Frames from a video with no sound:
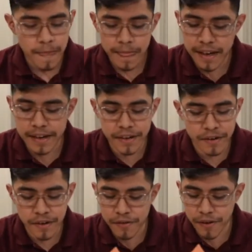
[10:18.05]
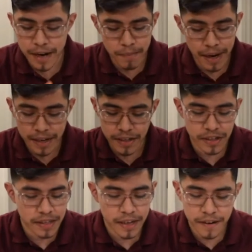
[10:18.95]
they're gonna grow right back.
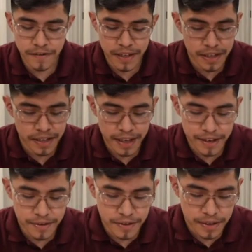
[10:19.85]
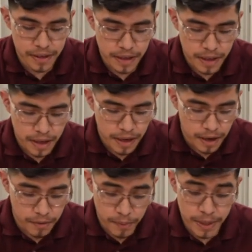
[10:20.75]
Just like our fingernails,
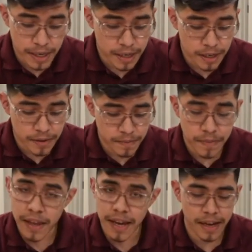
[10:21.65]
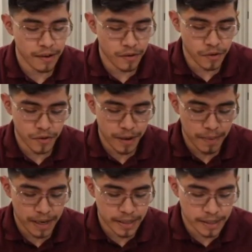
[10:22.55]
when we cut them, it grows right
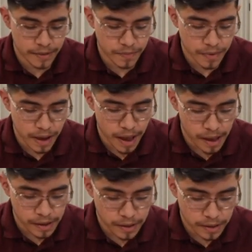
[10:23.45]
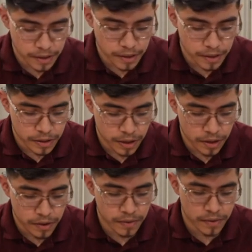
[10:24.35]
back.
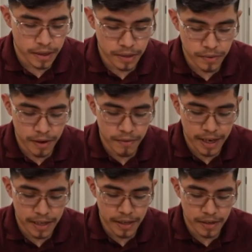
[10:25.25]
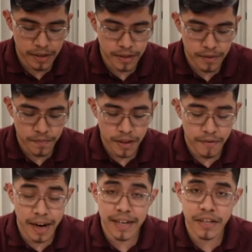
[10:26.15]
So that's why reindeers,
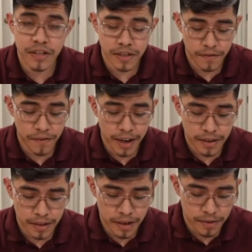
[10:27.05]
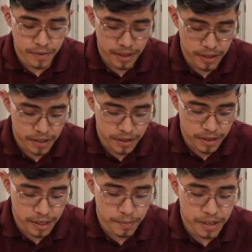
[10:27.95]
reindeers fight a lot with each other,
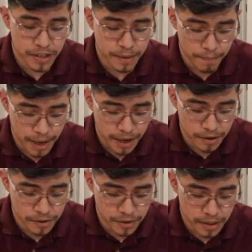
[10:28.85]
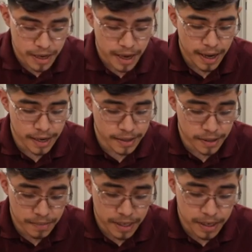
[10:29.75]
especially males, and then
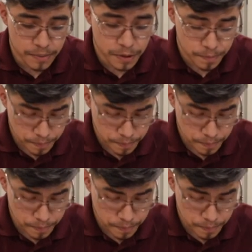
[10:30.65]
sometimes